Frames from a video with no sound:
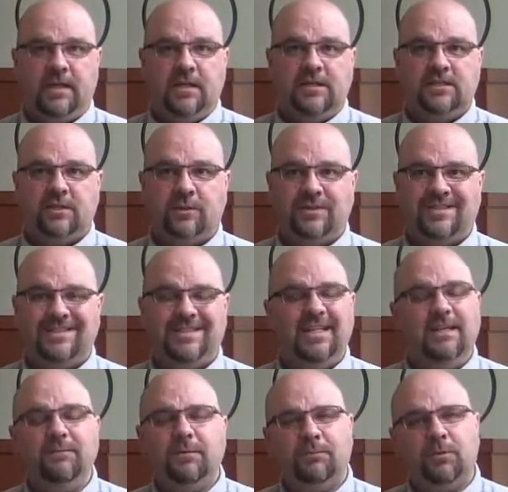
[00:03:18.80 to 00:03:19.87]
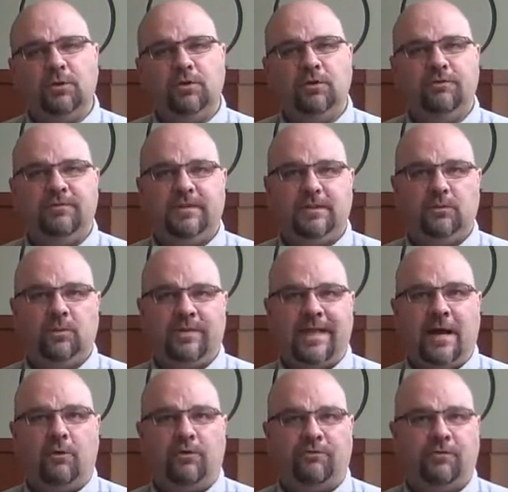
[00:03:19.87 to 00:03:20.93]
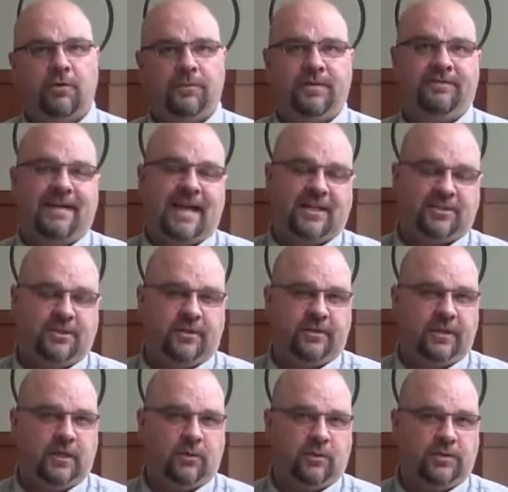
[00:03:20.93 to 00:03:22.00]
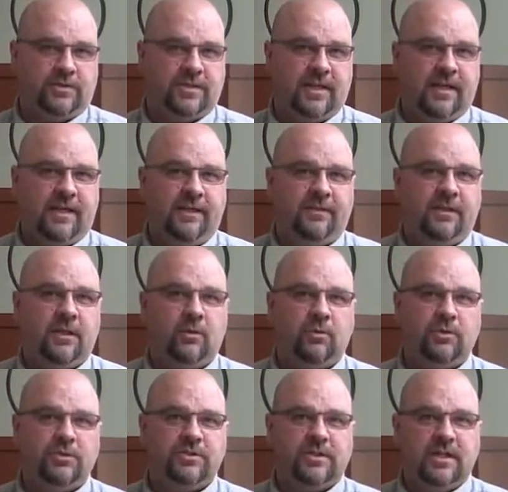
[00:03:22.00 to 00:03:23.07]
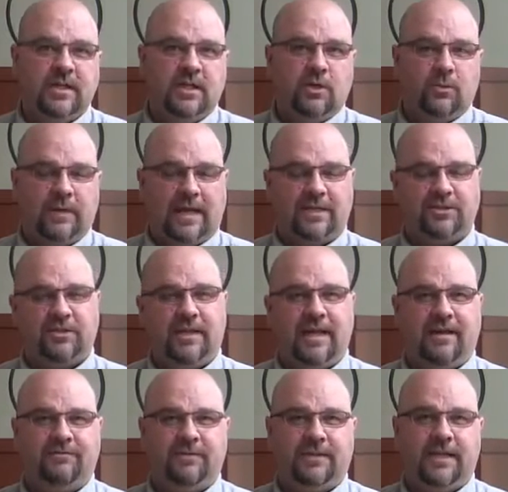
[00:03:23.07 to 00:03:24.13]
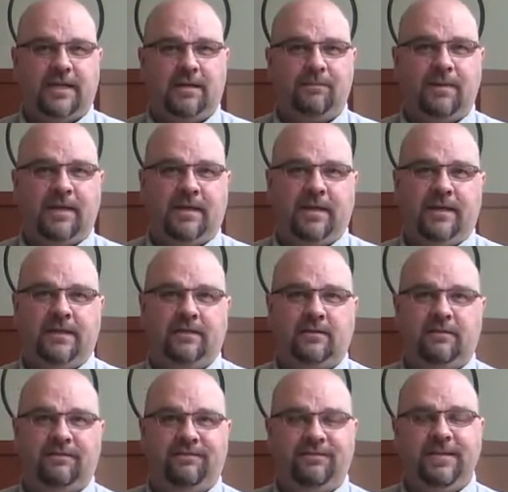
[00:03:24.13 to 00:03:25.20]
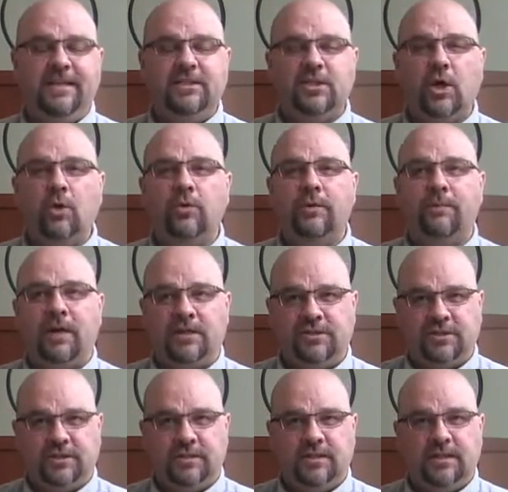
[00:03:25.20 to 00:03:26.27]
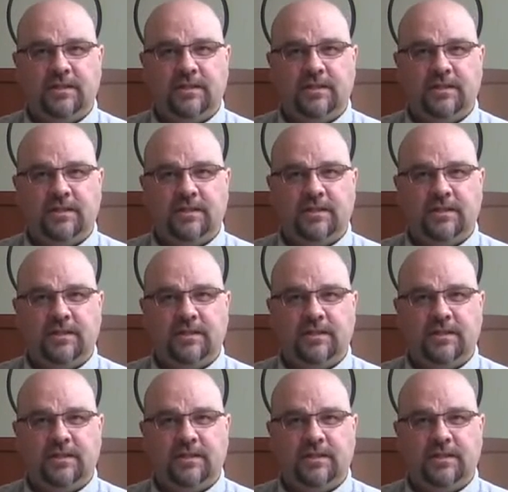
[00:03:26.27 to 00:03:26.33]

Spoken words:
So it's deemed approved without affirmative action of the owners, and the owners would actually have to get up and veto the budget